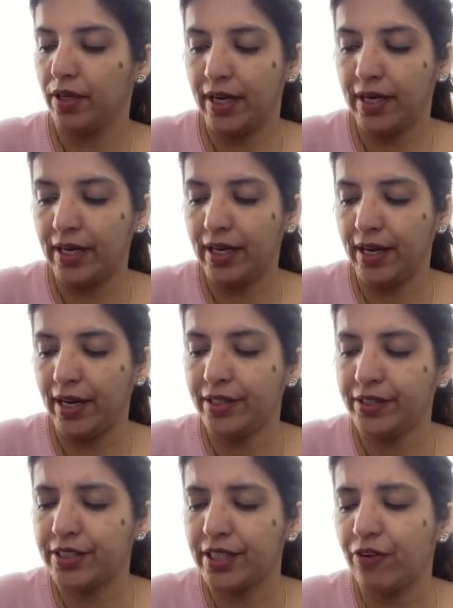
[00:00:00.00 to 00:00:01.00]
in
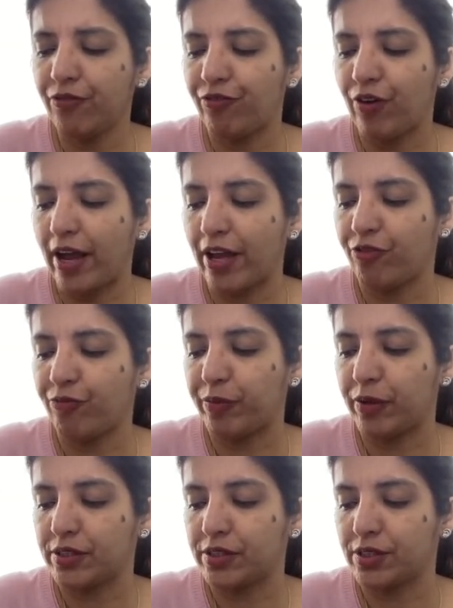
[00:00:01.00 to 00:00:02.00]

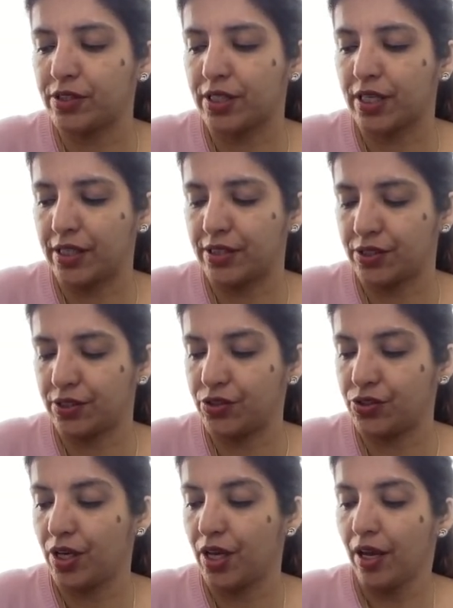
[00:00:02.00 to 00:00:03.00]
85%
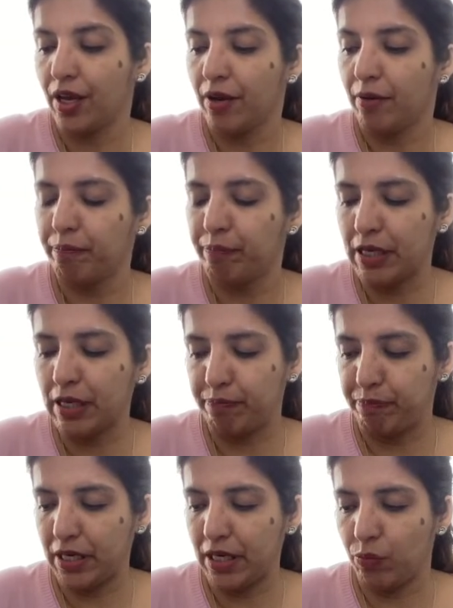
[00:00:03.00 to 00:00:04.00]
cases,
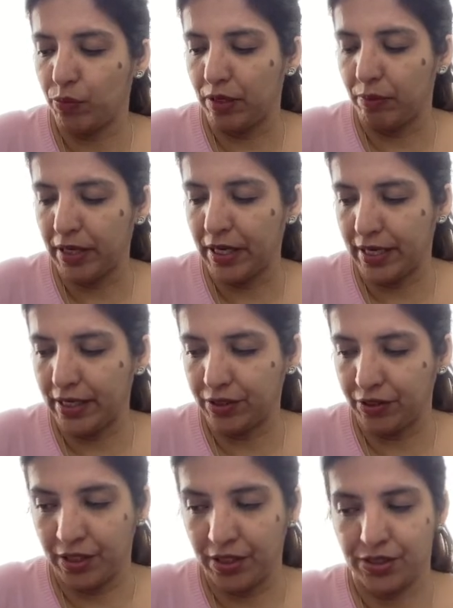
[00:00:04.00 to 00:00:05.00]
BP will be
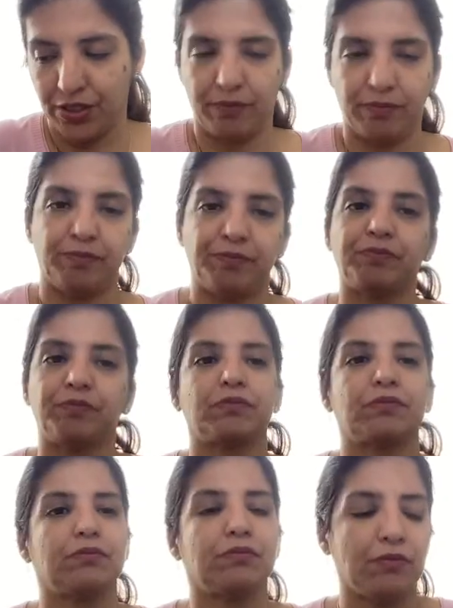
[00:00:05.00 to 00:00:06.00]
increased,
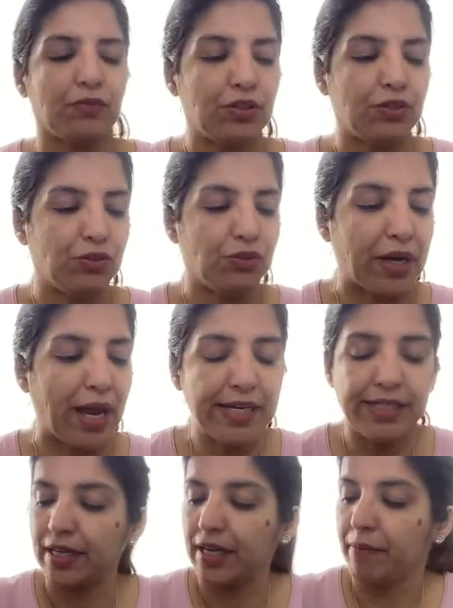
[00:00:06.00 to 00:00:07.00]

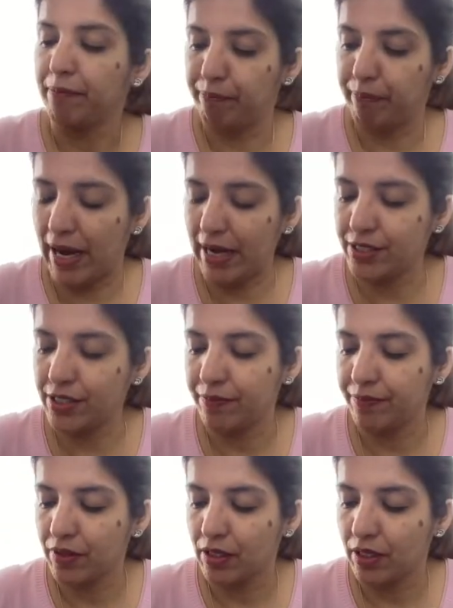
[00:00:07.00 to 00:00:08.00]
right? But
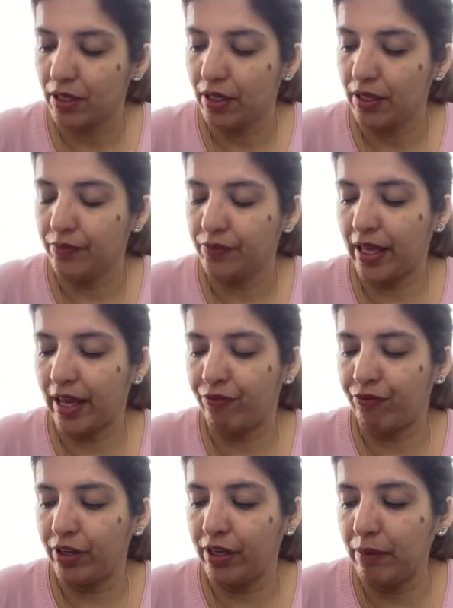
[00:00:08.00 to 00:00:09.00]
there
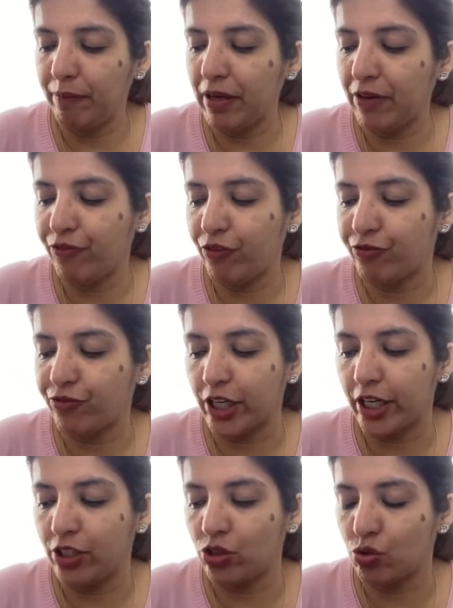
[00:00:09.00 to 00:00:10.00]
will be
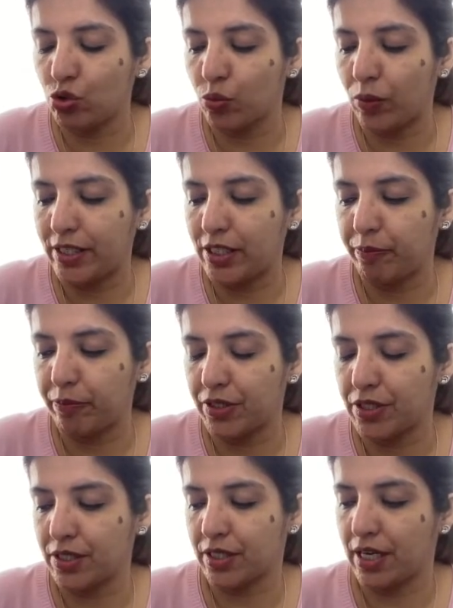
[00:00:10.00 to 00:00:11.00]
15 to
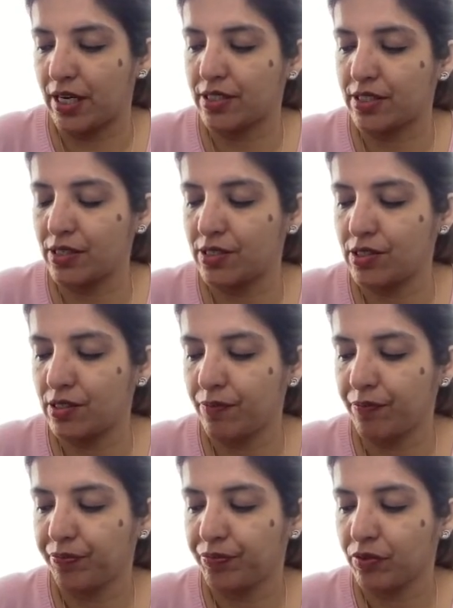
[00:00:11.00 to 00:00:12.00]
20% cases
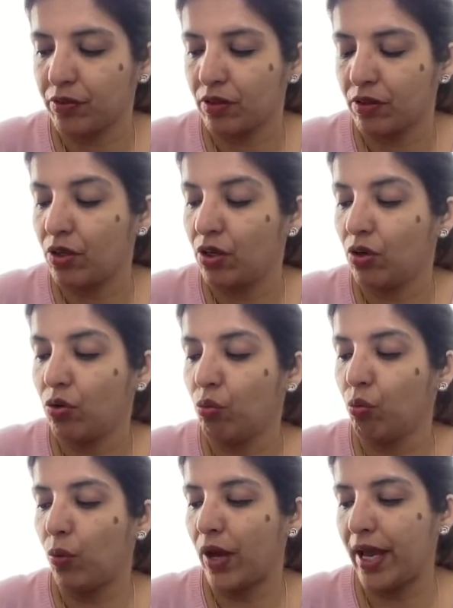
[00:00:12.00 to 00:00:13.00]

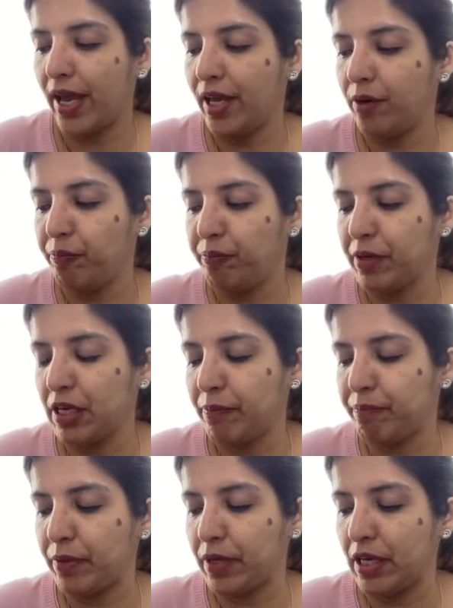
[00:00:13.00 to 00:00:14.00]
where
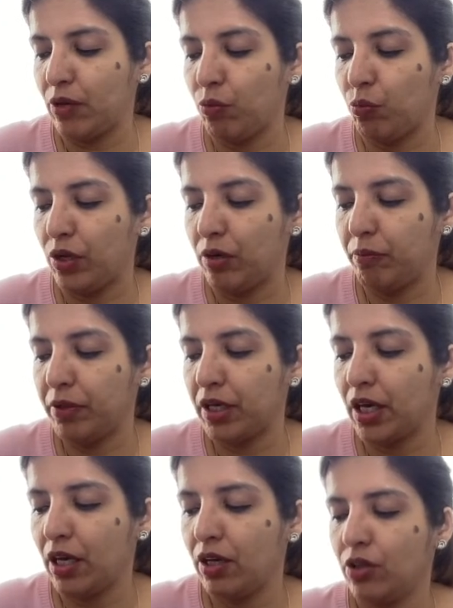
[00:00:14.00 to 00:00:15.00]
BP will
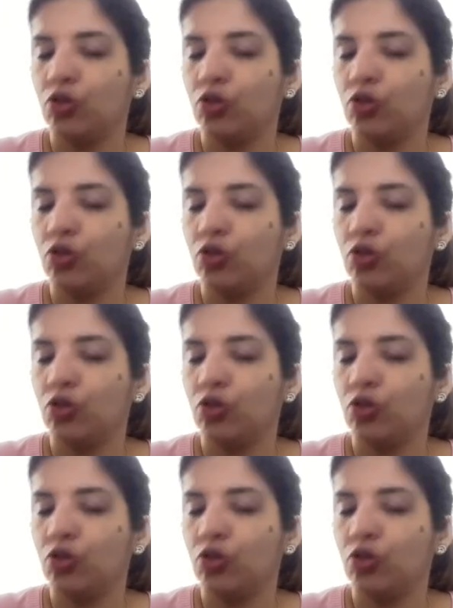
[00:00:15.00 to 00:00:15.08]
be